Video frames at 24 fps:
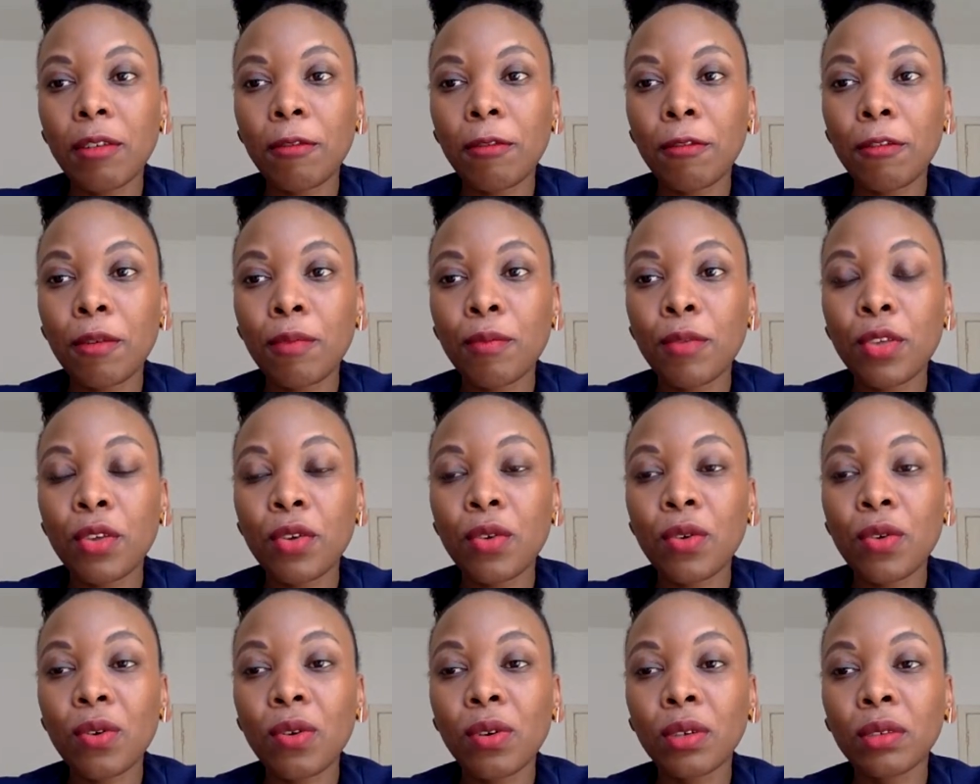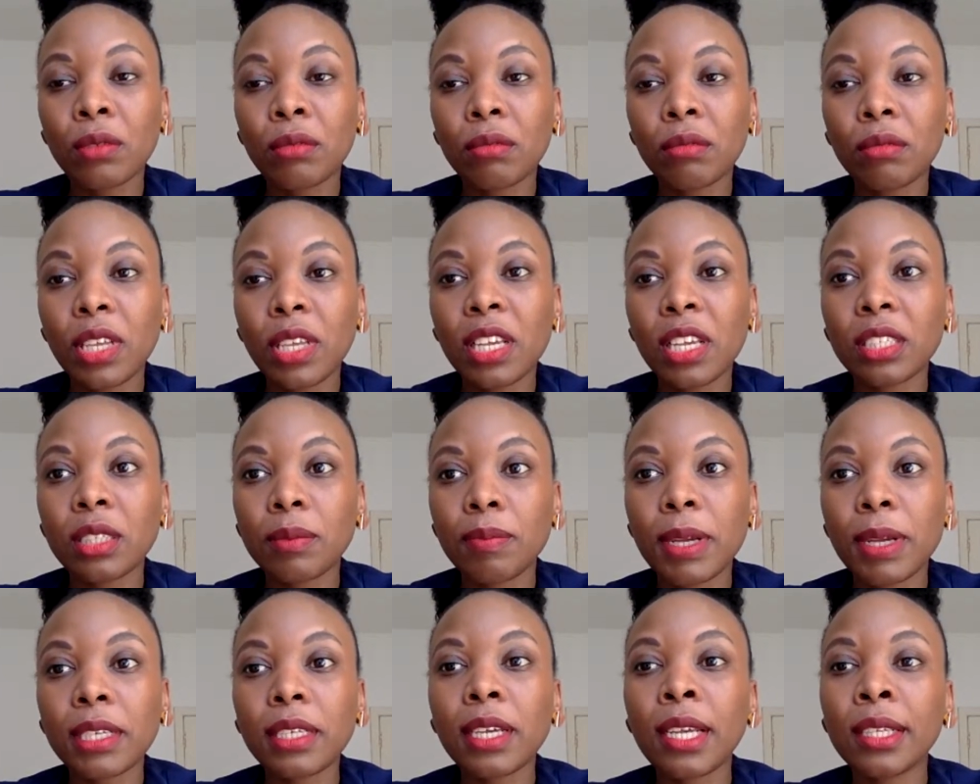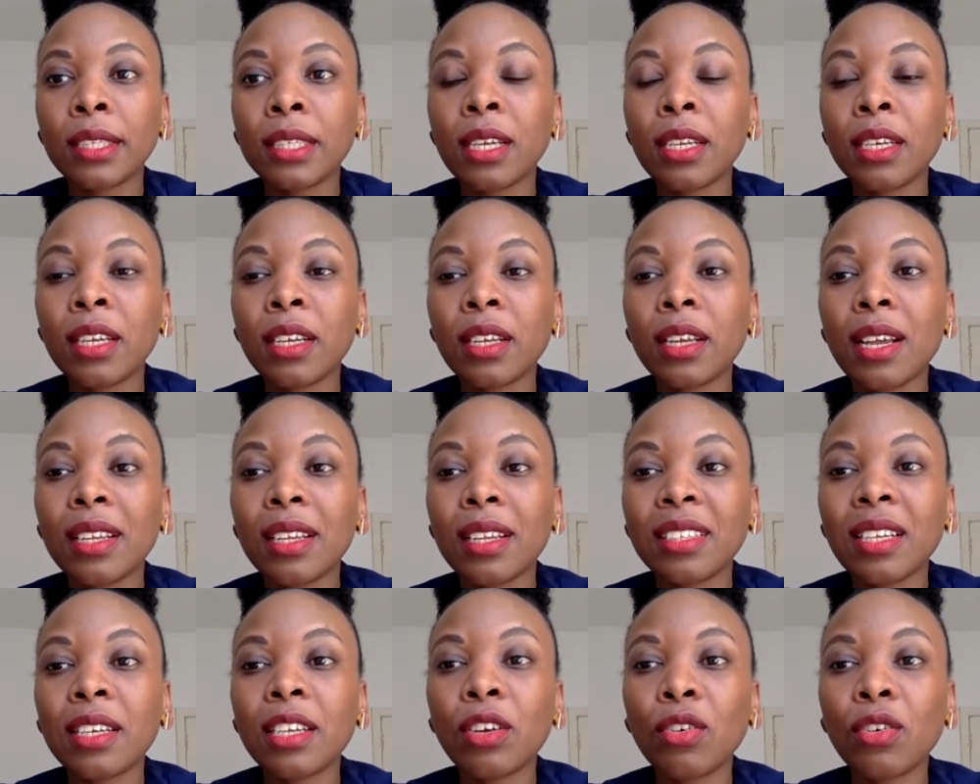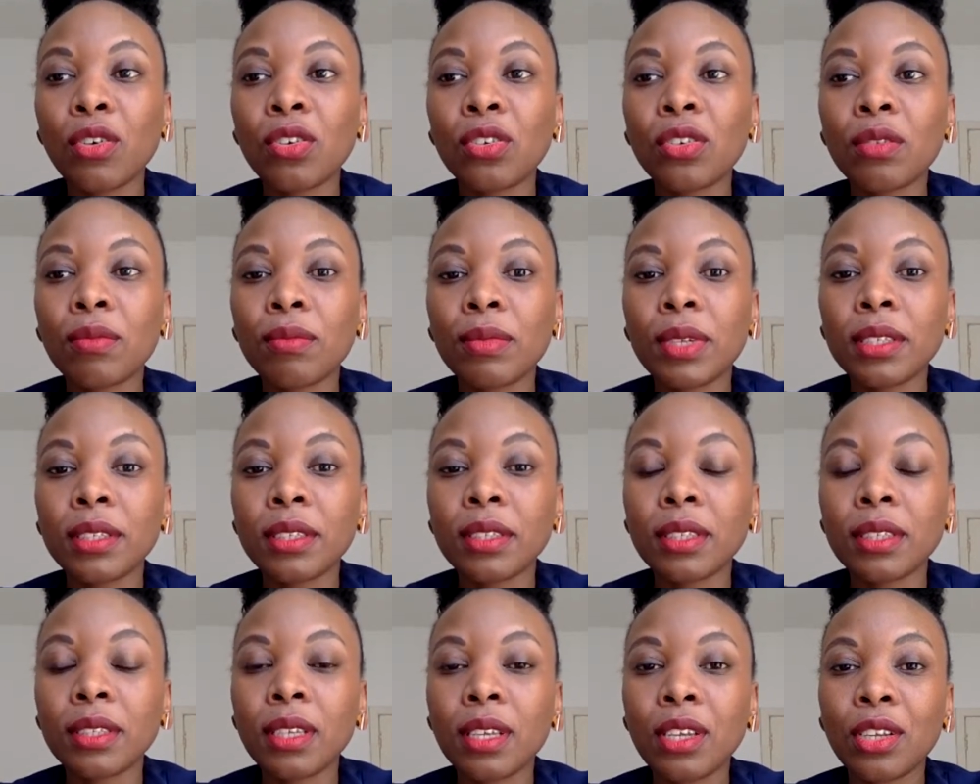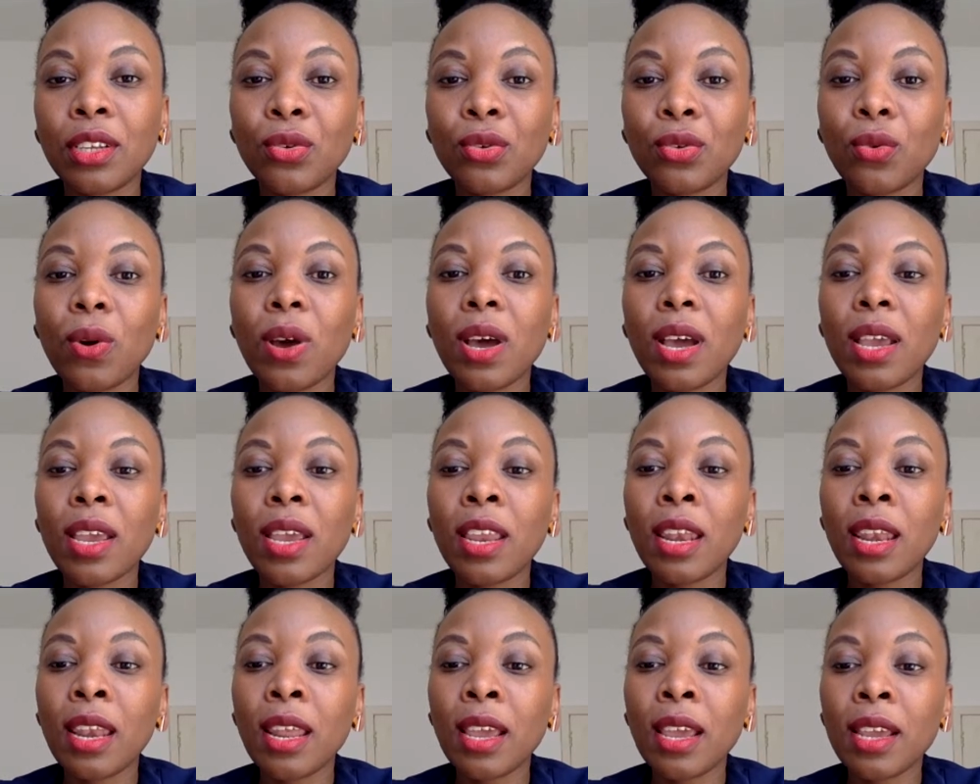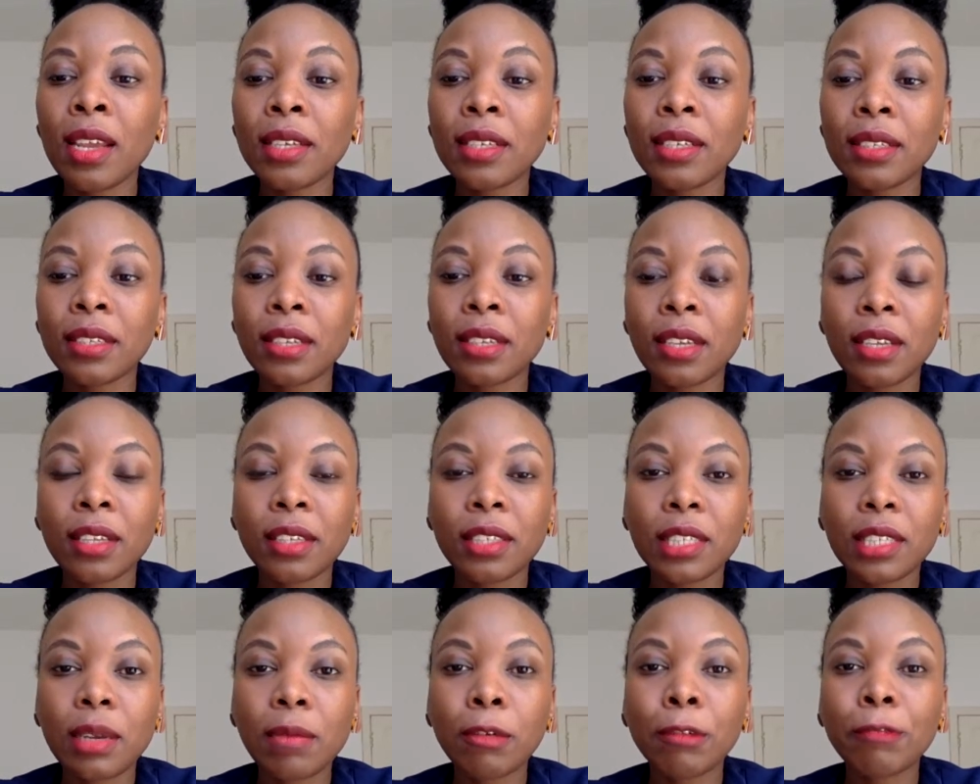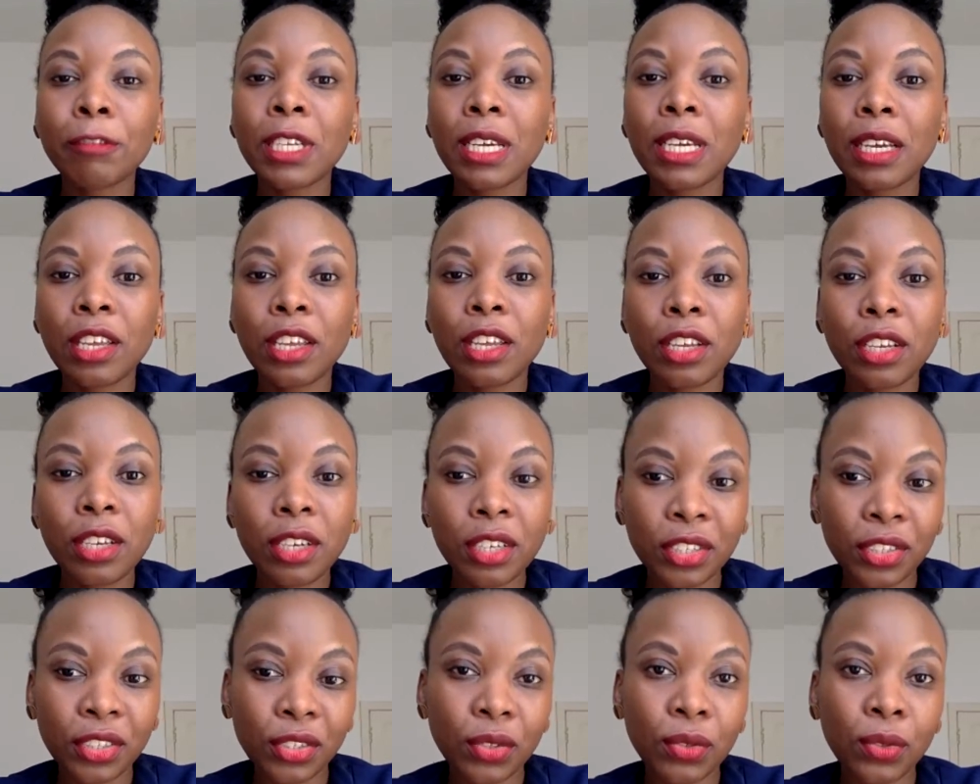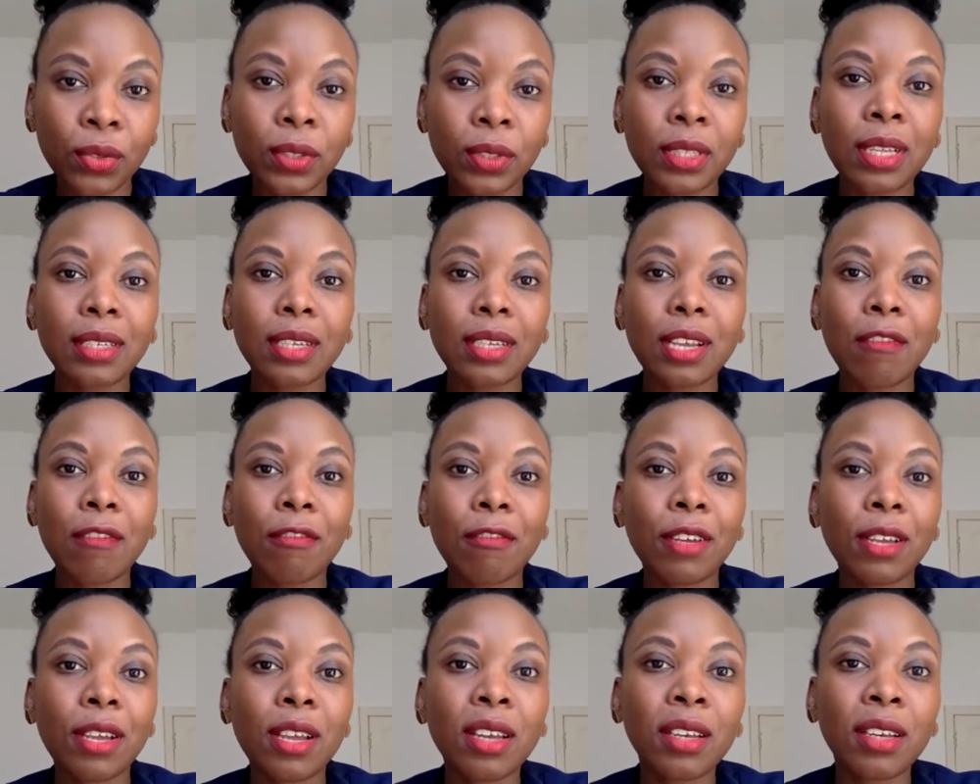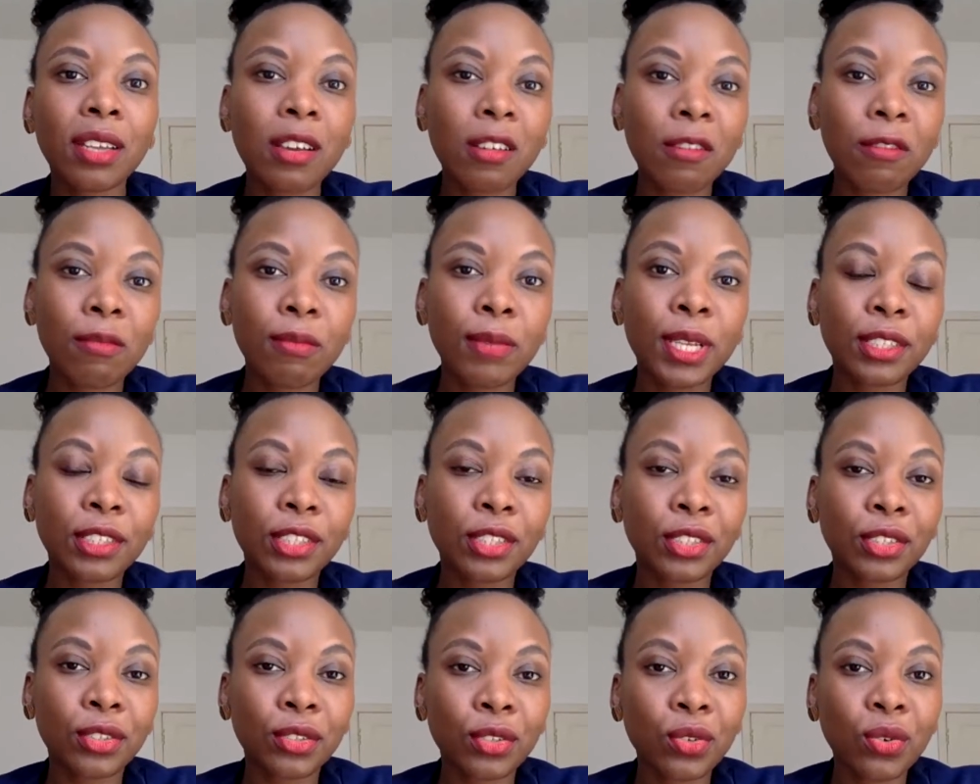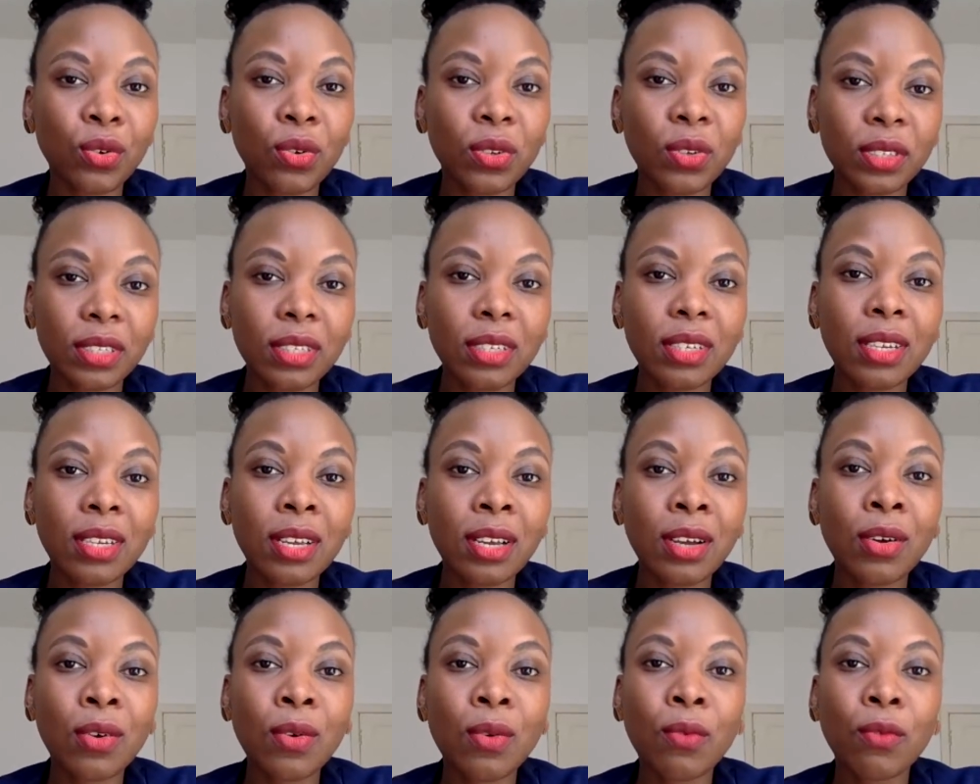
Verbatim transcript: from your expertise and as an economist to highlight some of the key issues that African governments should consider